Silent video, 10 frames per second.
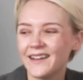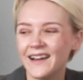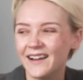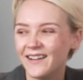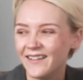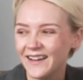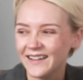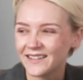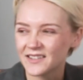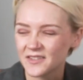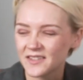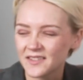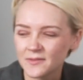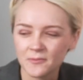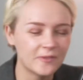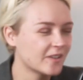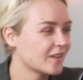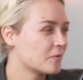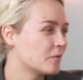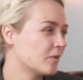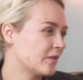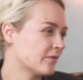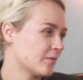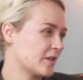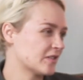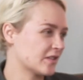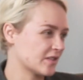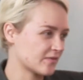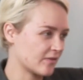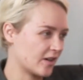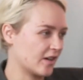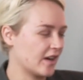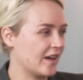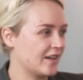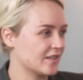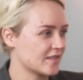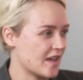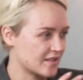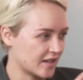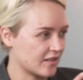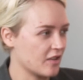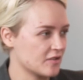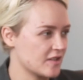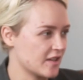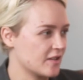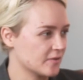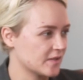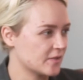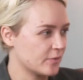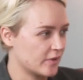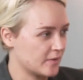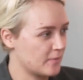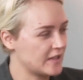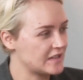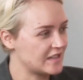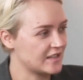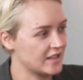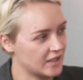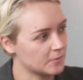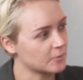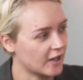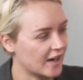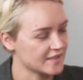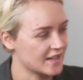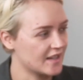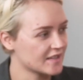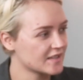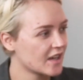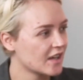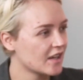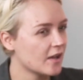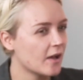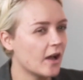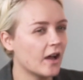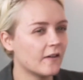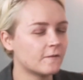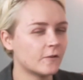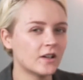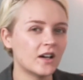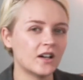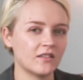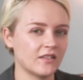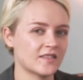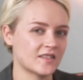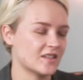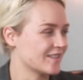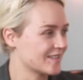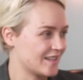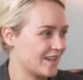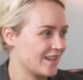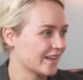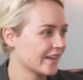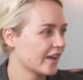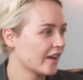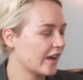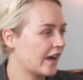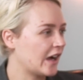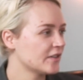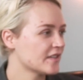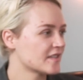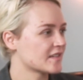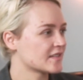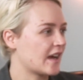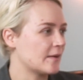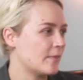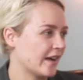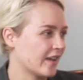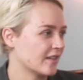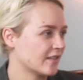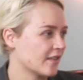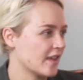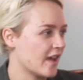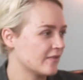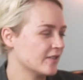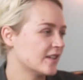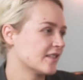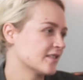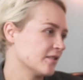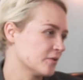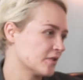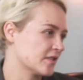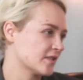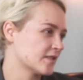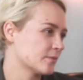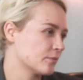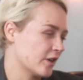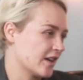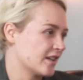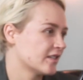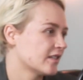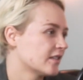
All right, so this is some really cool information as far as that technology that goes into it in the beginning to end process. For our listeners' sake, how does this tie back into the Everyday Solutions brand?